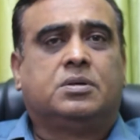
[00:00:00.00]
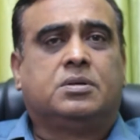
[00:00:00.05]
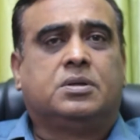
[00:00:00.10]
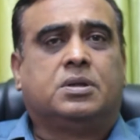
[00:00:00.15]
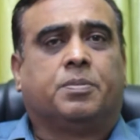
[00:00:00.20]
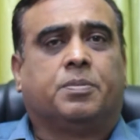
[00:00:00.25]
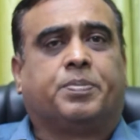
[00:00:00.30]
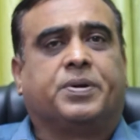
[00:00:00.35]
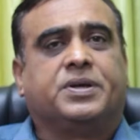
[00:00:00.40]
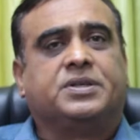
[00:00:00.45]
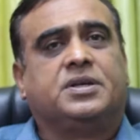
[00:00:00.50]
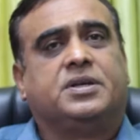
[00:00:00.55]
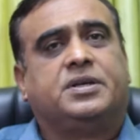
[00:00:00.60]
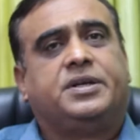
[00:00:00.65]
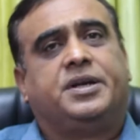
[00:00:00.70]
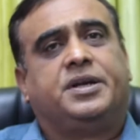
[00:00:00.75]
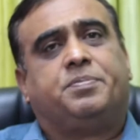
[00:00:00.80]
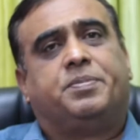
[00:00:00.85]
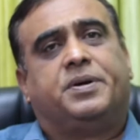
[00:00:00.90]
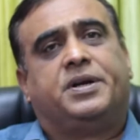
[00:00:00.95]
The present
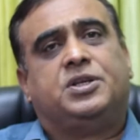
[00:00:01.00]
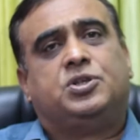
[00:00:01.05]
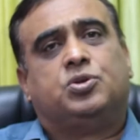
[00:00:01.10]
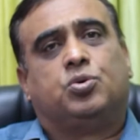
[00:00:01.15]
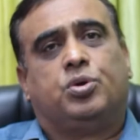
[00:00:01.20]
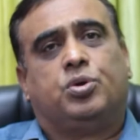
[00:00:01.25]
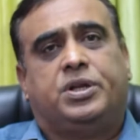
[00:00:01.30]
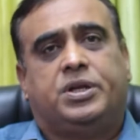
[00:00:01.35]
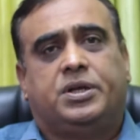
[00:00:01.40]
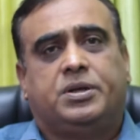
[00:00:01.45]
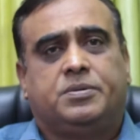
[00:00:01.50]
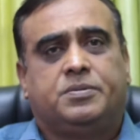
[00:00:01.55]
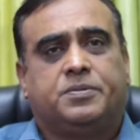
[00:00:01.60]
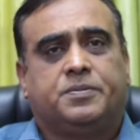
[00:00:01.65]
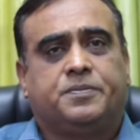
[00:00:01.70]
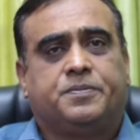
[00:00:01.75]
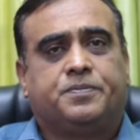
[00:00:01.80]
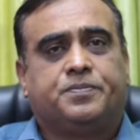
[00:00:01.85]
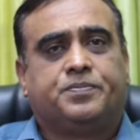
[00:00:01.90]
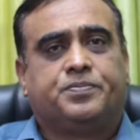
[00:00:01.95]
treatment is only
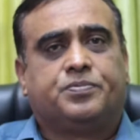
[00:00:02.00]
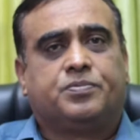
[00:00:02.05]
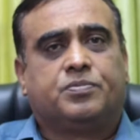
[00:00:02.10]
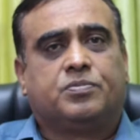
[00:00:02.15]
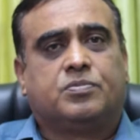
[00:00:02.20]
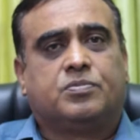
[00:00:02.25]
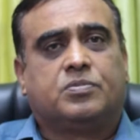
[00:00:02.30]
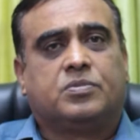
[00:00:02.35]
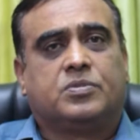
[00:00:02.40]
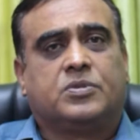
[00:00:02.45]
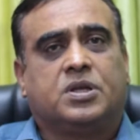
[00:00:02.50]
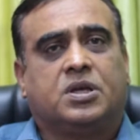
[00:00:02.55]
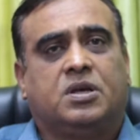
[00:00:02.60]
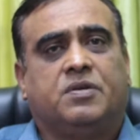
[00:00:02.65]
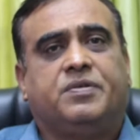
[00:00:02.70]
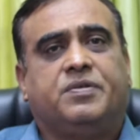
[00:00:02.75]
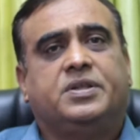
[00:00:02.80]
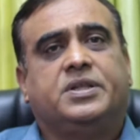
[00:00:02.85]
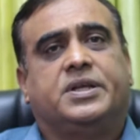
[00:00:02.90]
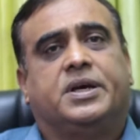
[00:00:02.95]

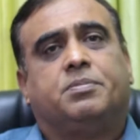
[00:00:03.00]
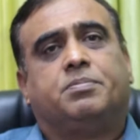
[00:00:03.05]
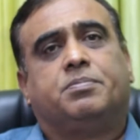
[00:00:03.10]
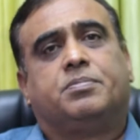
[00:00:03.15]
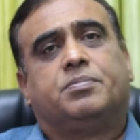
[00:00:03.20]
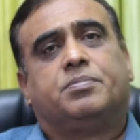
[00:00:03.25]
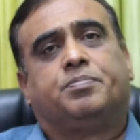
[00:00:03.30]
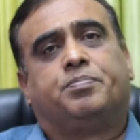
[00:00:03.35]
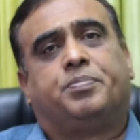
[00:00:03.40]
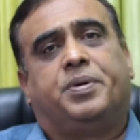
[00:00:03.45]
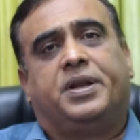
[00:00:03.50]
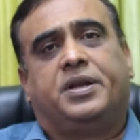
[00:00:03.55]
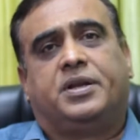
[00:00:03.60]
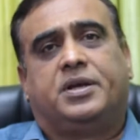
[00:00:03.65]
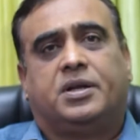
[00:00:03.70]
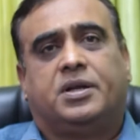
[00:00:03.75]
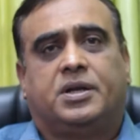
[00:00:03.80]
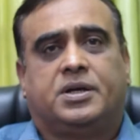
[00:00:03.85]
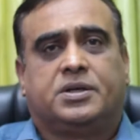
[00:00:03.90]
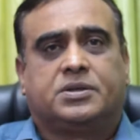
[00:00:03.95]
giving them
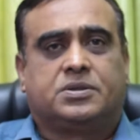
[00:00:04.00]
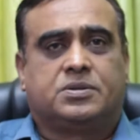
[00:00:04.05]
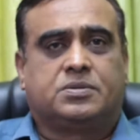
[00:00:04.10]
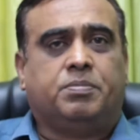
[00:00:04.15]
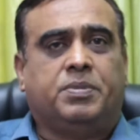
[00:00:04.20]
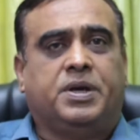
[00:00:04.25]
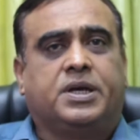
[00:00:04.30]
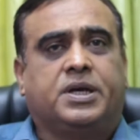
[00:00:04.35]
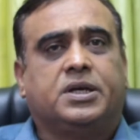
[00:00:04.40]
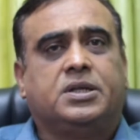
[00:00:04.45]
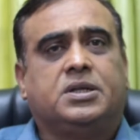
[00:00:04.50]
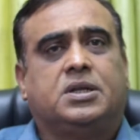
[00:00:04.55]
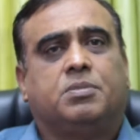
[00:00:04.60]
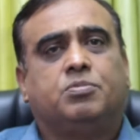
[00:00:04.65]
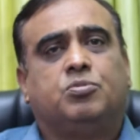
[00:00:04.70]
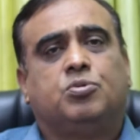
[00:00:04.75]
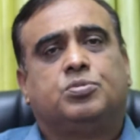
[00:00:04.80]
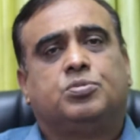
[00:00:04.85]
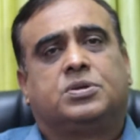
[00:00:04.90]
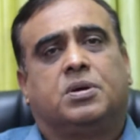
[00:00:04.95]
painkillers, making them
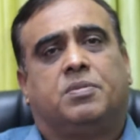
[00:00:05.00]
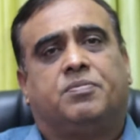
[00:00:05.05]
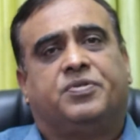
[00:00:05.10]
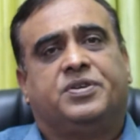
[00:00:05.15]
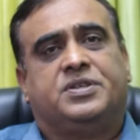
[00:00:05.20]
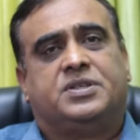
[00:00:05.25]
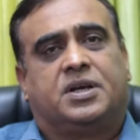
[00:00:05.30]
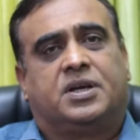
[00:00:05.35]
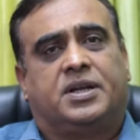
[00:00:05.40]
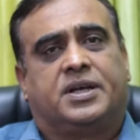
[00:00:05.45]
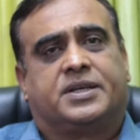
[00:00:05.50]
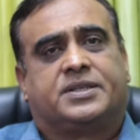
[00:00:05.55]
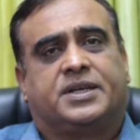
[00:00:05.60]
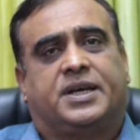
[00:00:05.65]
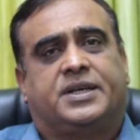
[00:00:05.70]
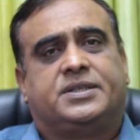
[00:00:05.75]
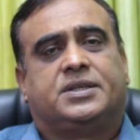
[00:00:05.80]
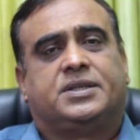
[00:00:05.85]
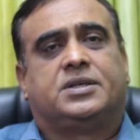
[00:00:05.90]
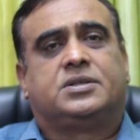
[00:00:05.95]
do some physical
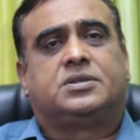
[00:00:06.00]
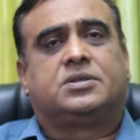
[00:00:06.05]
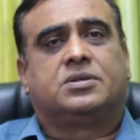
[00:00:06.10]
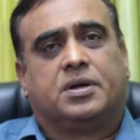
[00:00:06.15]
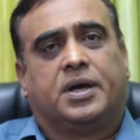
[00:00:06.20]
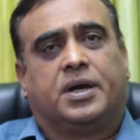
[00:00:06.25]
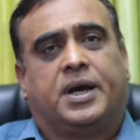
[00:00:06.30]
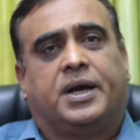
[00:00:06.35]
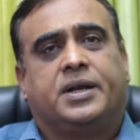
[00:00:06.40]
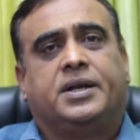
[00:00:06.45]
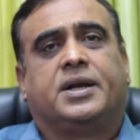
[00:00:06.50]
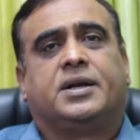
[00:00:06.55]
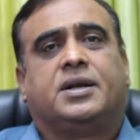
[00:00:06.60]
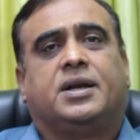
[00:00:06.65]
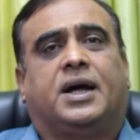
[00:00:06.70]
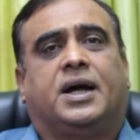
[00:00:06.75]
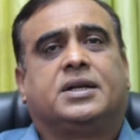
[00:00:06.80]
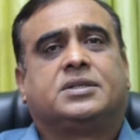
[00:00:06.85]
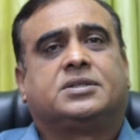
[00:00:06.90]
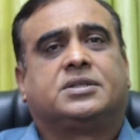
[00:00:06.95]
exercises, and at
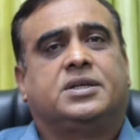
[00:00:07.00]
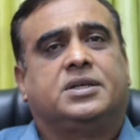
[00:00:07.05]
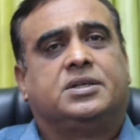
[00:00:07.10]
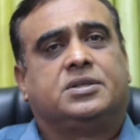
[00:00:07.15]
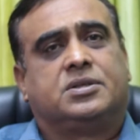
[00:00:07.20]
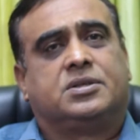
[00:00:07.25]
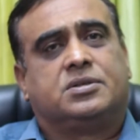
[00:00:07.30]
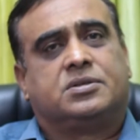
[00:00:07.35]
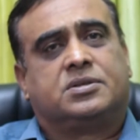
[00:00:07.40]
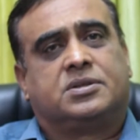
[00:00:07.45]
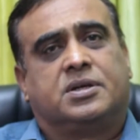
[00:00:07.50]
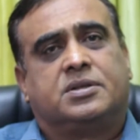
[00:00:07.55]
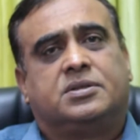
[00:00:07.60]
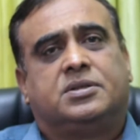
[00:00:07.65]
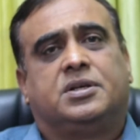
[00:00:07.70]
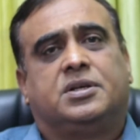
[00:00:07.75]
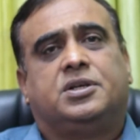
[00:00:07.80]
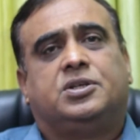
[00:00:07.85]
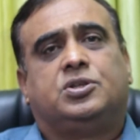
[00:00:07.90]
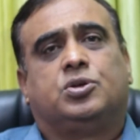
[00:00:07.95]
last stage
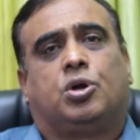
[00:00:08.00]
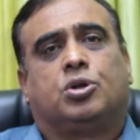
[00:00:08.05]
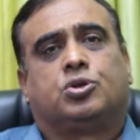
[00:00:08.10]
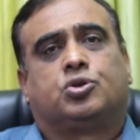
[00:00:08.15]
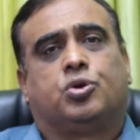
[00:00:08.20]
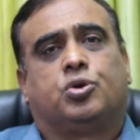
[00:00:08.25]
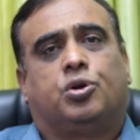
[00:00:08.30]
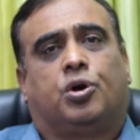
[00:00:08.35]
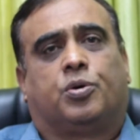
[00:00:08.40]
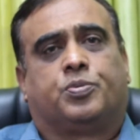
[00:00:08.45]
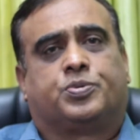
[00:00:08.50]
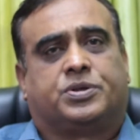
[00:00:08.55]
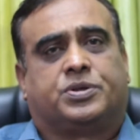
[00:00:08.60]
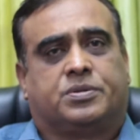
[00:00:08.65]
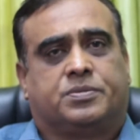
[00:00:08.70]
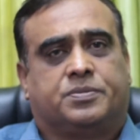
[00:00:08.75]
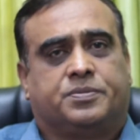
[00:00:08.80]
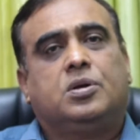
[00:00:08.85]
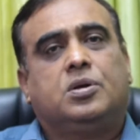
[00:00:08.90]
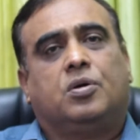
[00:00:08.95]
surgery is also an option.
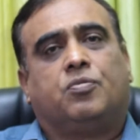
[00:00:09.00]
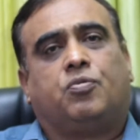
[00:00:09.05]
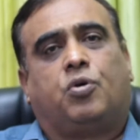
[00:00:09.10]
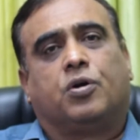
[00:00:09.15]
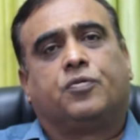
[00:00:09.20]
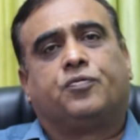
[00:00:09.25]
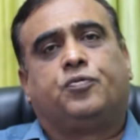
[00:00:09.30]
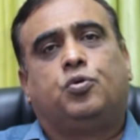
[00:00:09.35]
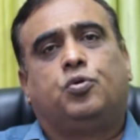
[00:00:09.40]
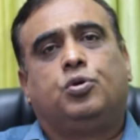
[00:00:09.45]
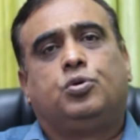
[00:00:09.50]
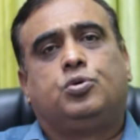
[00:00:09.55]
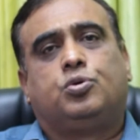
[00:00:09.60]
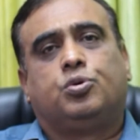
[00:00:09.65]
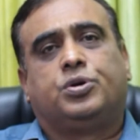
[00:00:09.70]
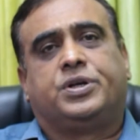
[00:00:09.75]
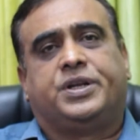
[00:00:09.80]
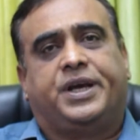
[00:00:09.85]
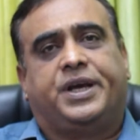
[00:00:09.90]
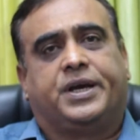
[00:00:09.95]
Now what food to
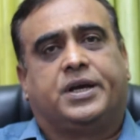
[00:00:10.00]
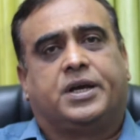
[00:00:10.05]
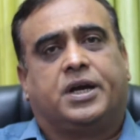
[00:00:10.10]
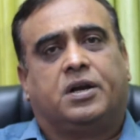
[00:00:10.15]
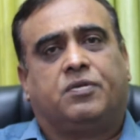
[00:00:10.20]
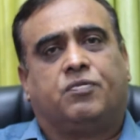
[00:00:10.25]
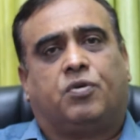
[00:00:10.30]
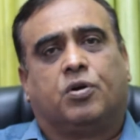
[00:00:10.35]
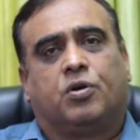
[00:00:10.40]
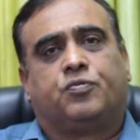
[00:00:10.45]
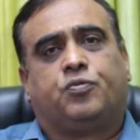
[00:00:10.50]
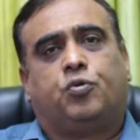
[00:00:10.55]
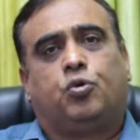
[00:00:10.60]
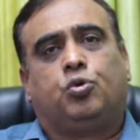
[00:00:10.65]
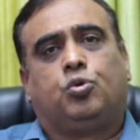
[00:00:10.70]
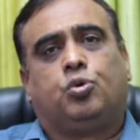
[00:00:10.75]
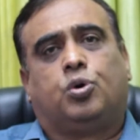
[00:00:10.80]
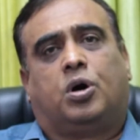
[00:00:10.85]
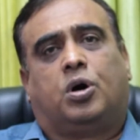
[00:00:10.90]
take and what food to